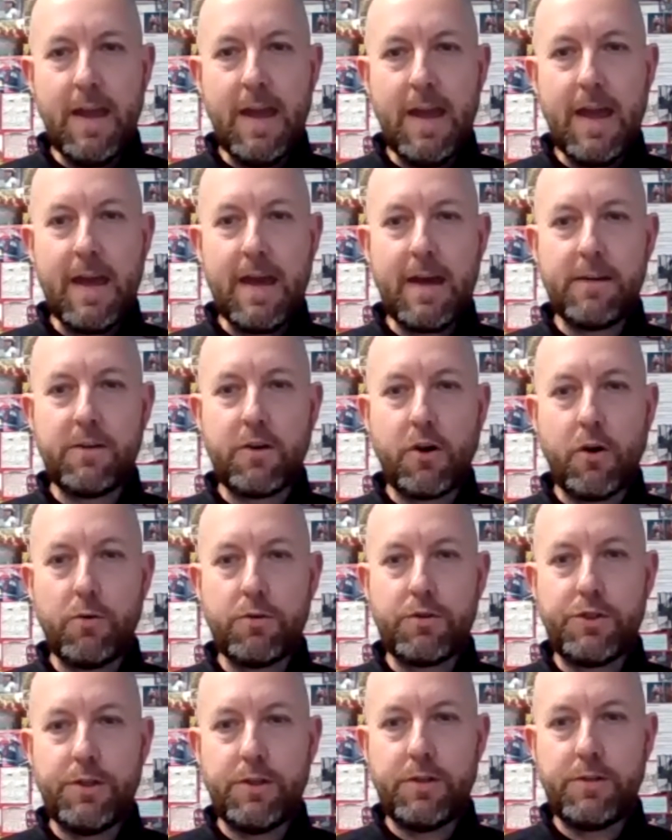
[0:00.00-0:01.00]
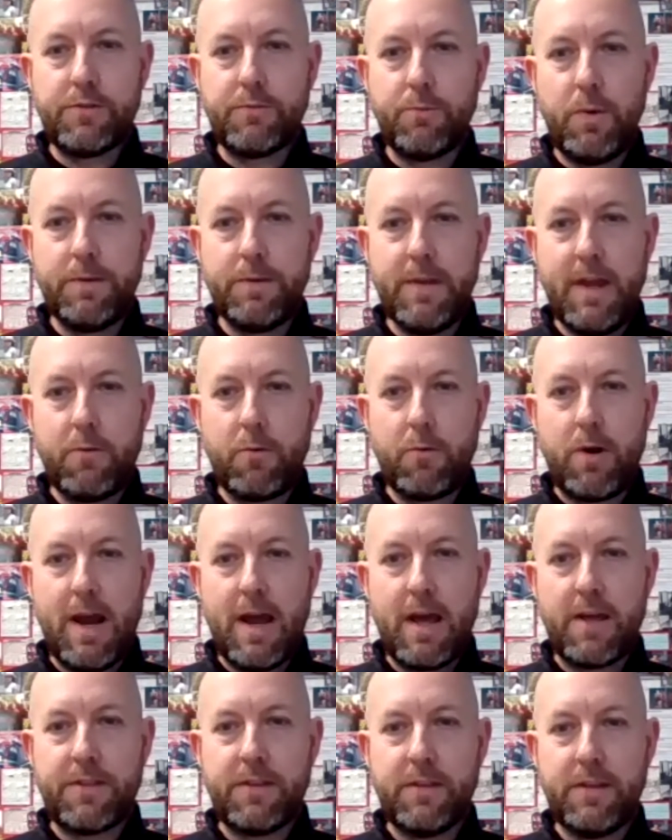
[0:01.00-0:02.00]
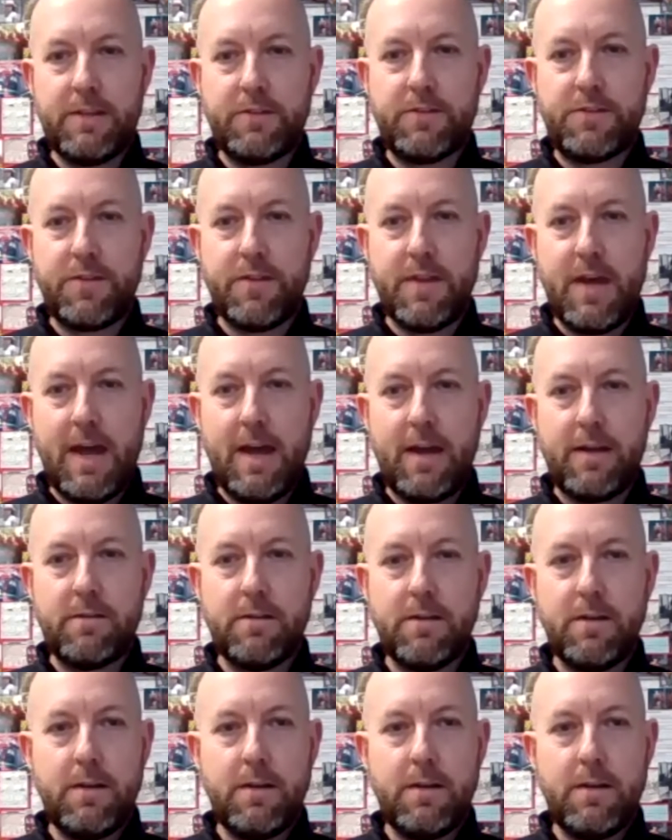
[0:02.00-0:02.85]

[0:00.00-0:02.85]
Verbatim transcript: had coaches when they were athletes that,